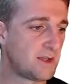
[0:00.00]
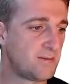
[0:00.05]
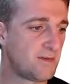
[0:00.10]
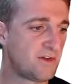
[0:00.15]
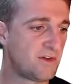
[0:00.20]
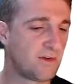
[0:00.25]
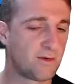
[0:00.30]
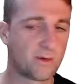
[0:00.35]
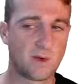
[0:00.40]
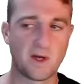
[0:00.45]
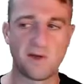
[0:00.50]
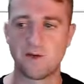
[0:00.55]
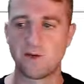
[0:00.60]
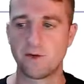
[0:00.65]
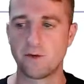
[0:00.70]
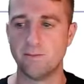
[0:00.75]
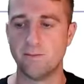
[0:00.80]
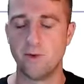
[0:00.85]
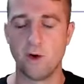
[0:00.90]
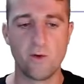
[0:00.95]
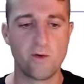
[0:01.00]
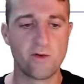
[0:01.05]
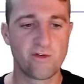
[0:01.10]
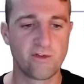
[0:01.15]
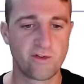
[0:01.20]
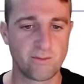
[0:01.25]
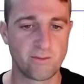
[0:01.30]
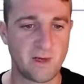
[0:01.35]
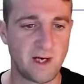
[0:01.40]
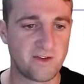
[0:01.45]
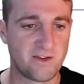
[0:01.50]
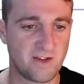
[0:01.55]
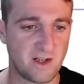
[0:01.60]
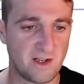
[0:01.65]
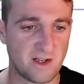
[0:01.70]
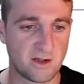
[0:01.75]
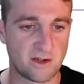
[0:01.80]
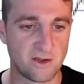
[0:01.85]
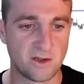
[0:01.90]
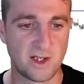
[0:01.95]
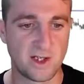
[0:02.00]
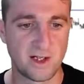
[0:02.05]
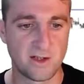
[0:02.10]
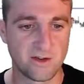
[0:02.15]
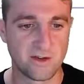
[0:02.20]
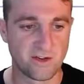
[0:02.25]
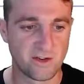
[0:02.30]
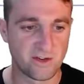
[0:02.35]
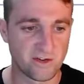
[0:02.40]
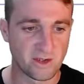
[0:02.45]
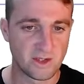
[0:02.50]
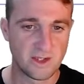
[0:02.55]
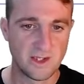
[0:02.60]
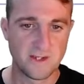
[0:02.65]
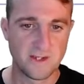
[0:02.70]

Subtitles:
and this is where I'll do most of my technical analysis.